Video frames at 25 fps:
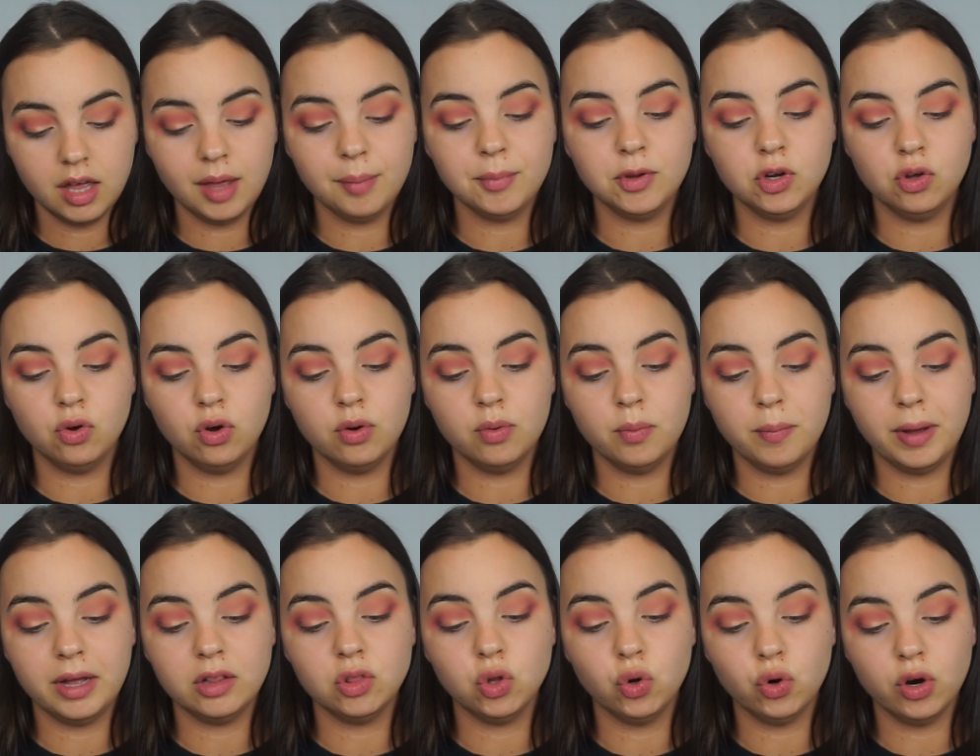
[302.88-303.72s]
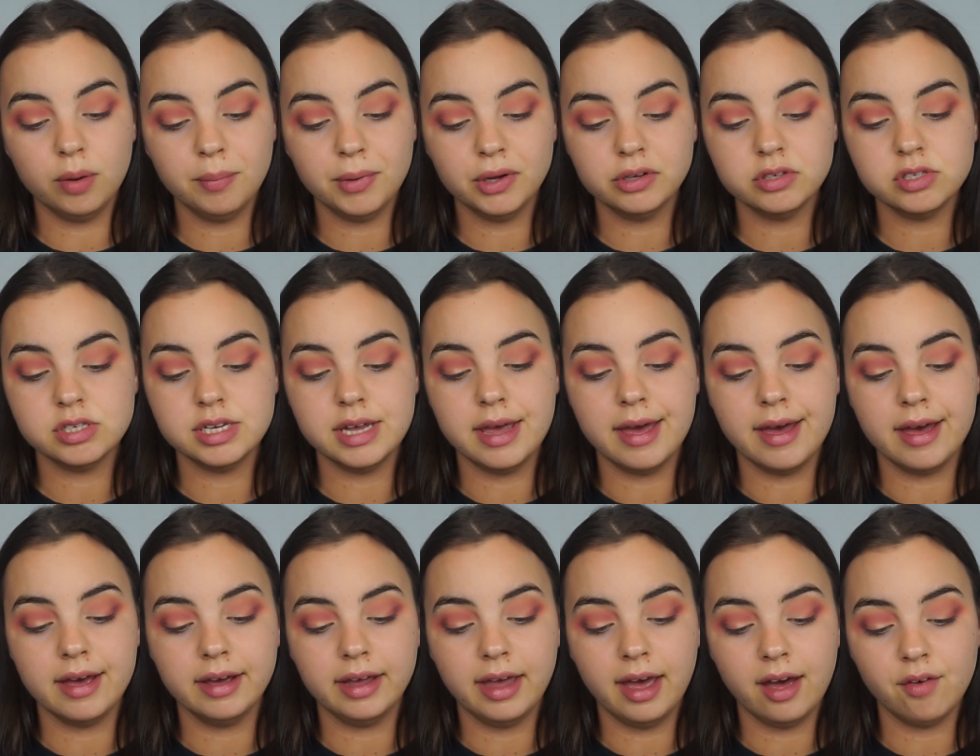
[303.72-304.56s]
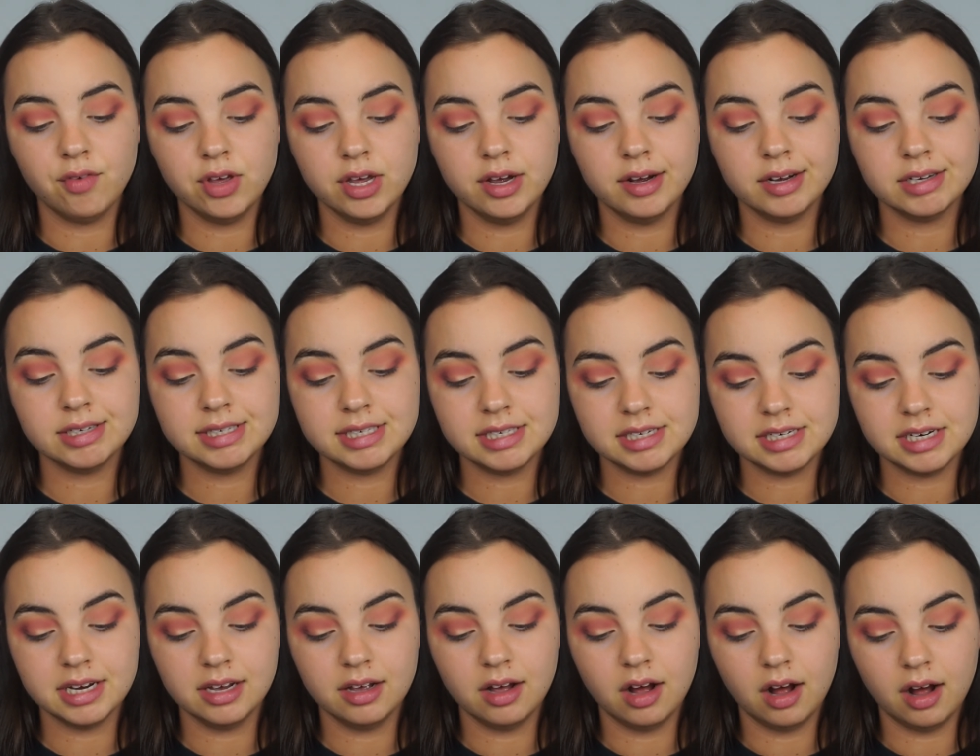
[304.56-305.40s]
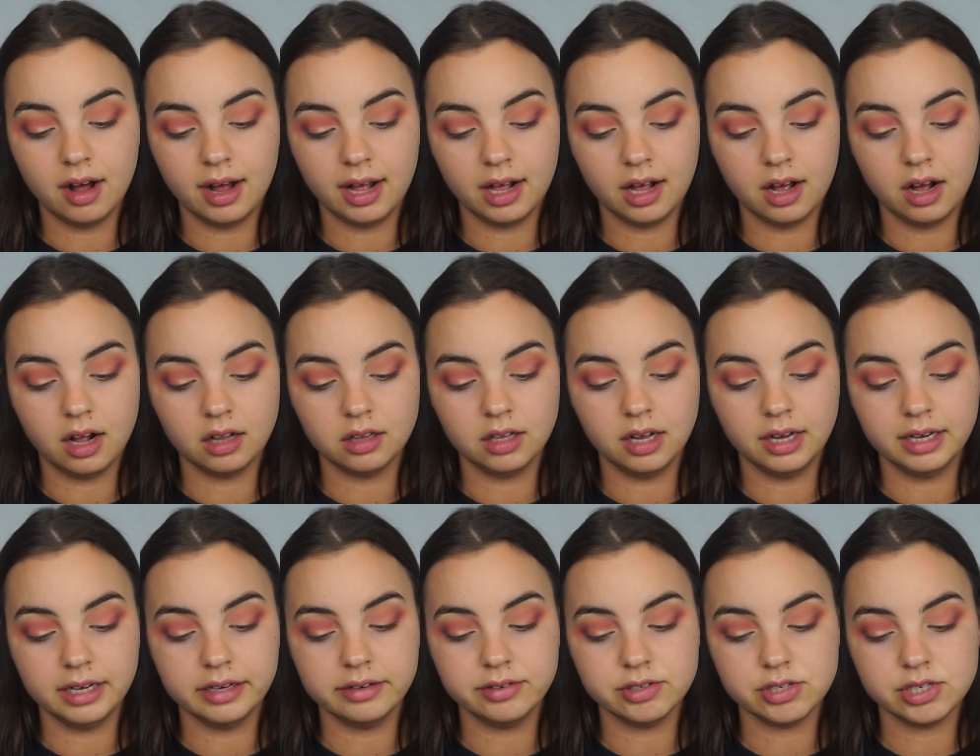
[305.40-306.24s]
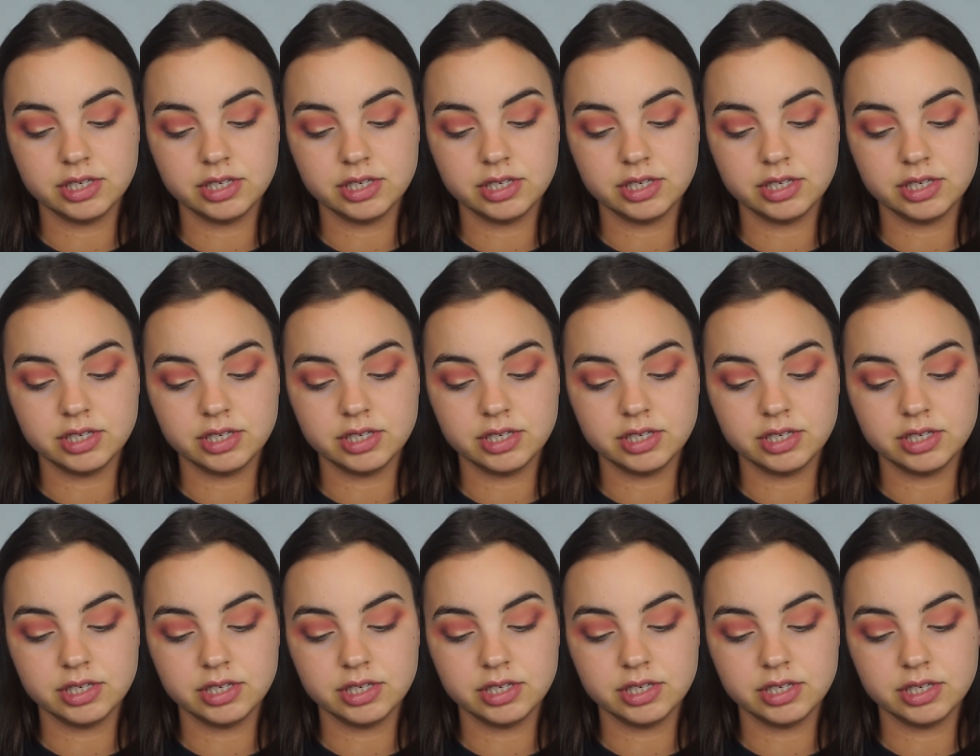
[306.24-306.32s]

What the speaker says: I'm gonna go with my Laura Mercier Caviar Stick Eye Color in